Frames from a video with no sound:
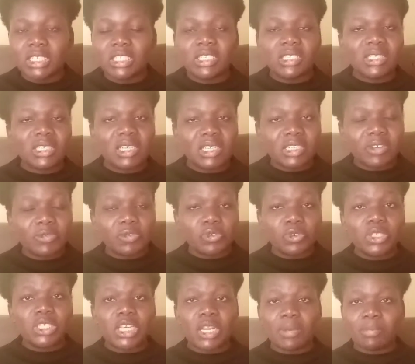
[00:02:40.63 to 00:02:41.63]
Just get a
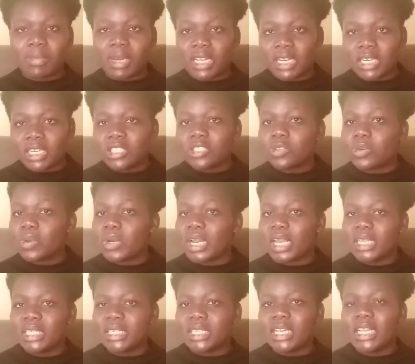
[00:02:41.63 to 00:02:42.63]
fruit and blend it so
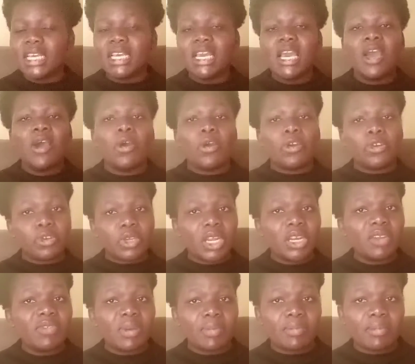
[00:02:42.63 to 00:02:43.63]
nicely, or you can
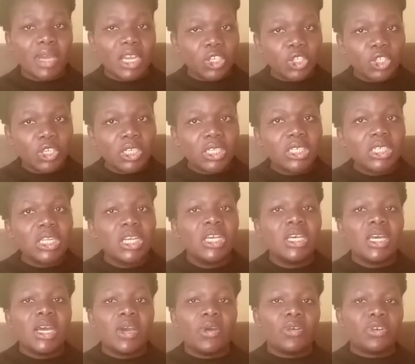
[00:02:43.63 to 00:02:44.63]
even mash it,
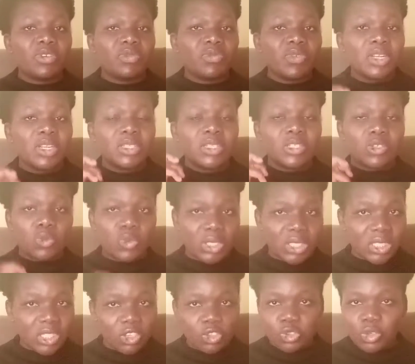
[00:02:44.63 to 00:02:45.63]
or even squeeze
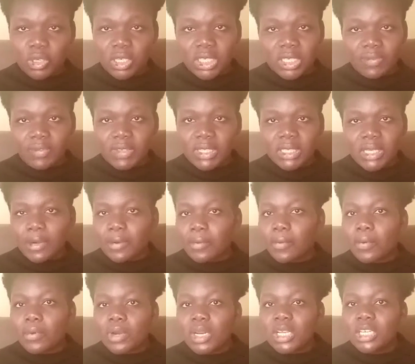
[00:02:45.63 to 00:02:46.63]
the juice if it's an
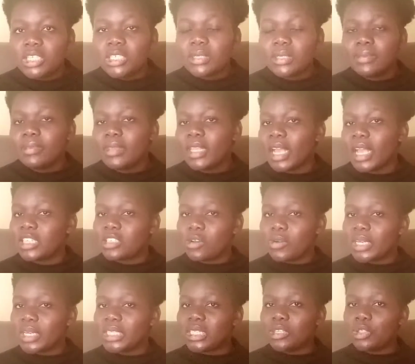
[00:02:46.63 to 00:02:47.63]
orange. As long
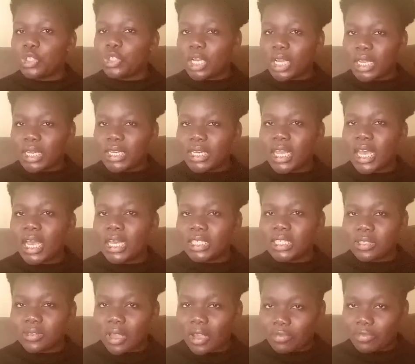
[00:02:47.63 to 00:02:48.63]
as the child
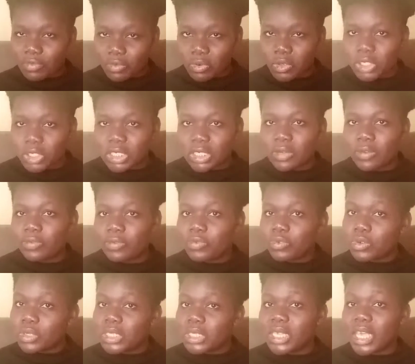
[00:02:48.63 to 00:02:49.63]
has a fruit.
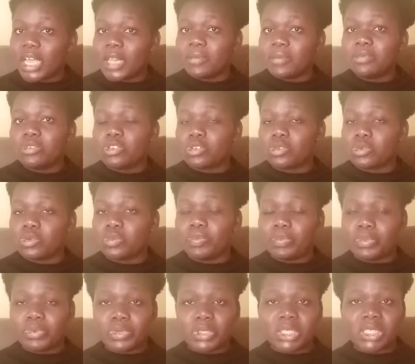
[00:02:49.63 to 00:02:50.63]
Fruits help to
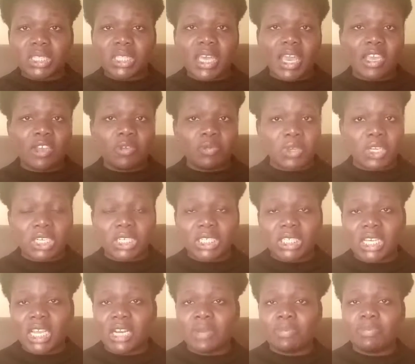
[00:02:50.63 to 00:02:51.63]
boost their immunity
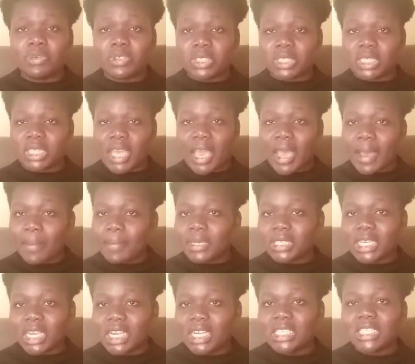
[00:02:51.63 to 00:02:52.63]
and boost their
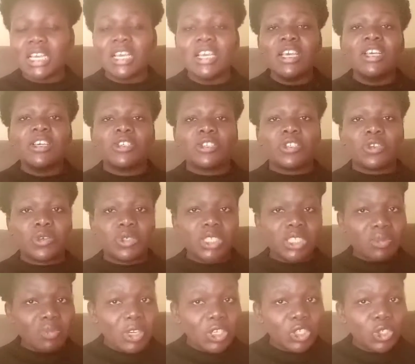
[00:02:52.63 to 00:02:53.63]
appetite. So
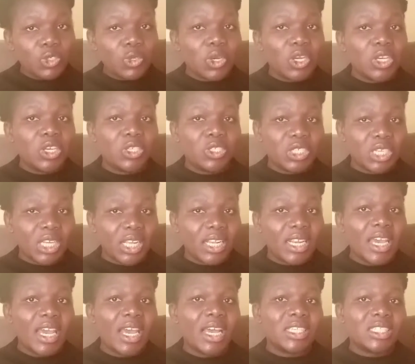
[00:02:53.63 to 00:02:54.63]
just make sure your child
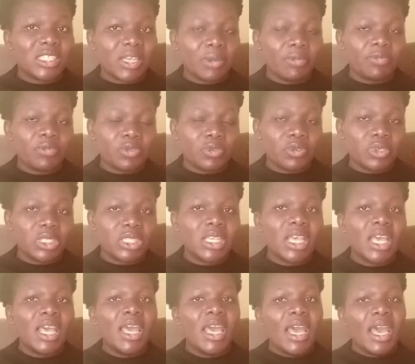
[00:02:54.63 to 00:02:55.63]
has some fruits.
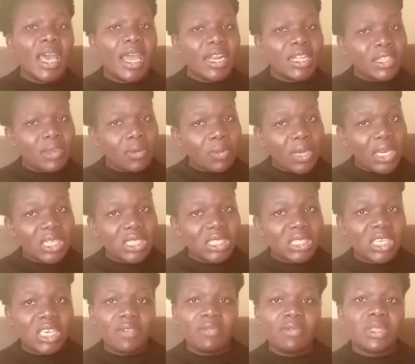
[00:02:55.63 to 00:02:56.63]
And the way it's
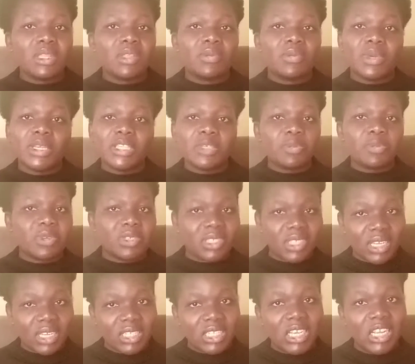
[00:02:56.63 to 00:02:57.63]
given, the way it's
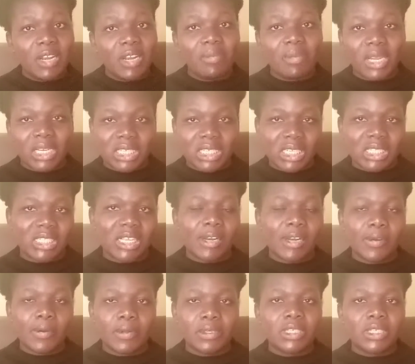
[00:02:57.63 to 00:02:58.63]
presented matters a
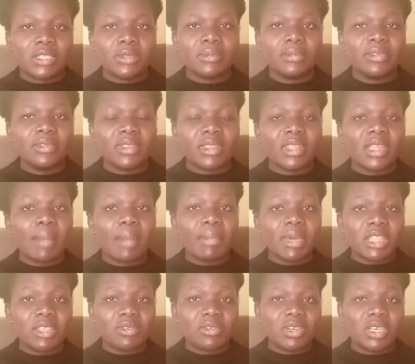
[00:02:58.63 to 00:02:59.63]
lot. Number
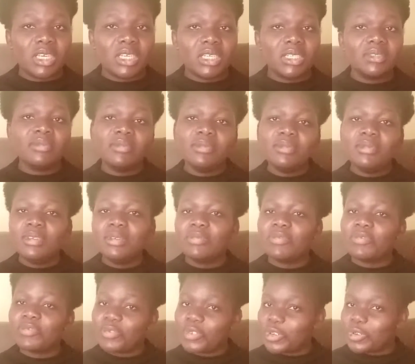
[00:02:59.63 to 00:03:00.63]
3,
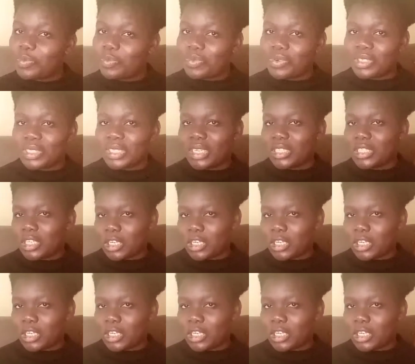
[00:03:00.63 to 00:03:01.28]
food presentation.